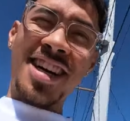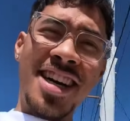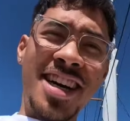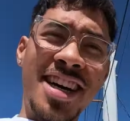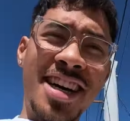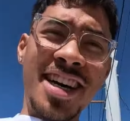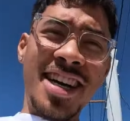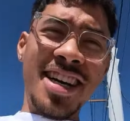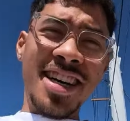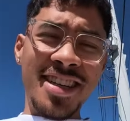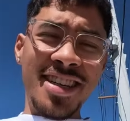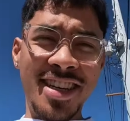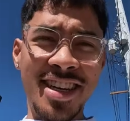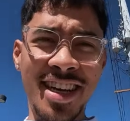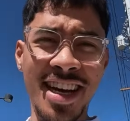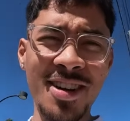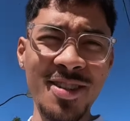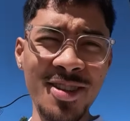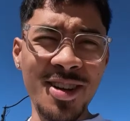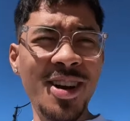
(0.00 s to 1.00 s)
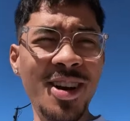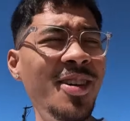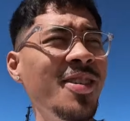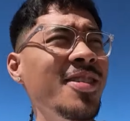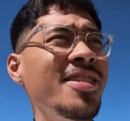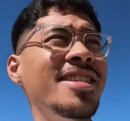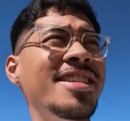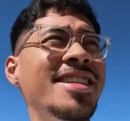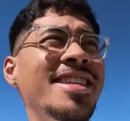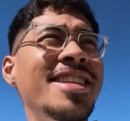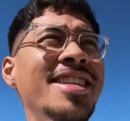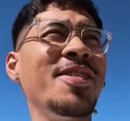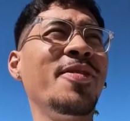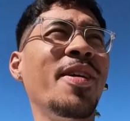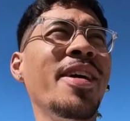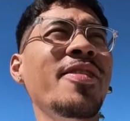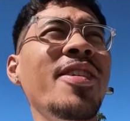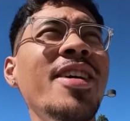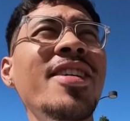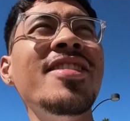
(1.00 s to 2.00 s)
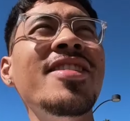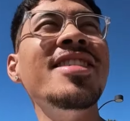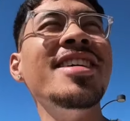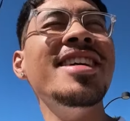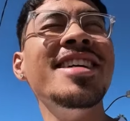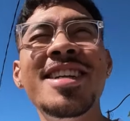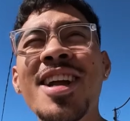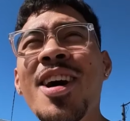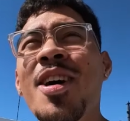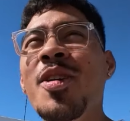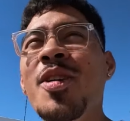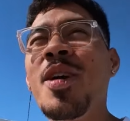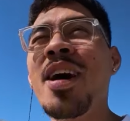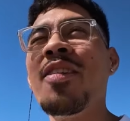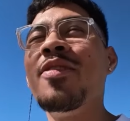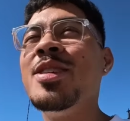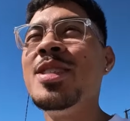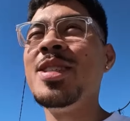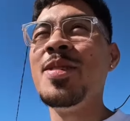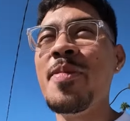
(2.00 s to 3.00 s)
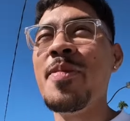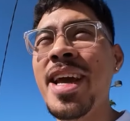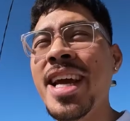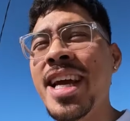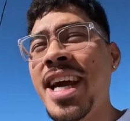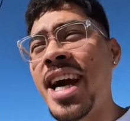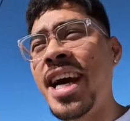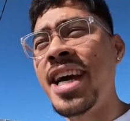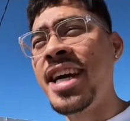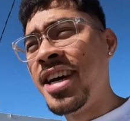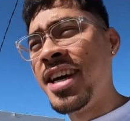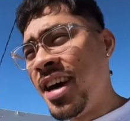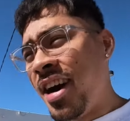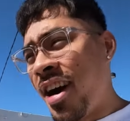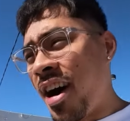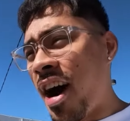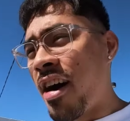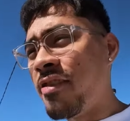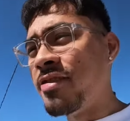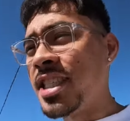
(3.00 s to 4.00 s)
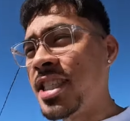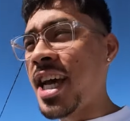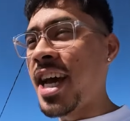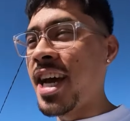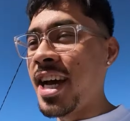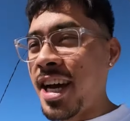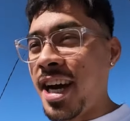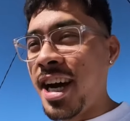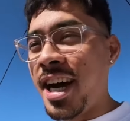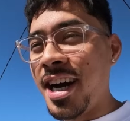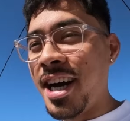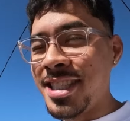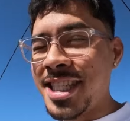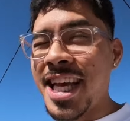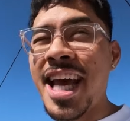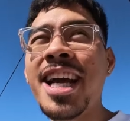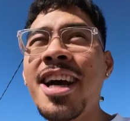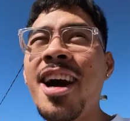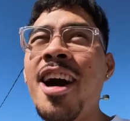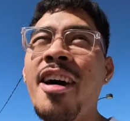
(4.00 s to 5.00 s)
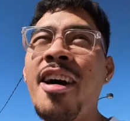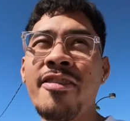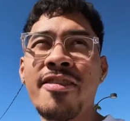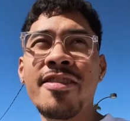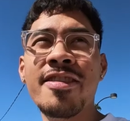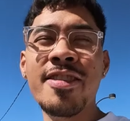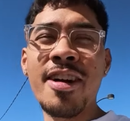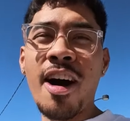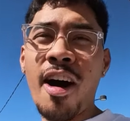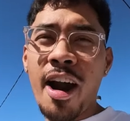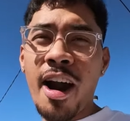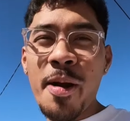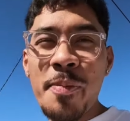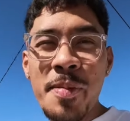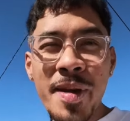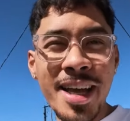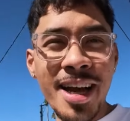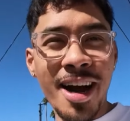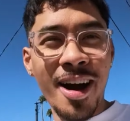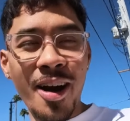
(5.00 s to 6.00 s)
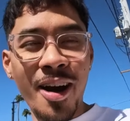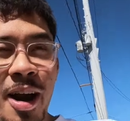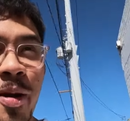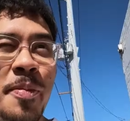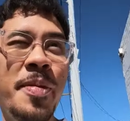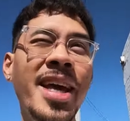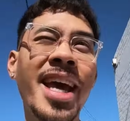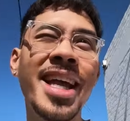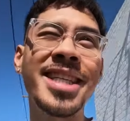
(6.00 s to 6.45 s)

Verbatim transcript: Uh, I don't know. Quavo? No, Quavo's the main guy. R.I.P. Offset, uh, Takeoff. Offset.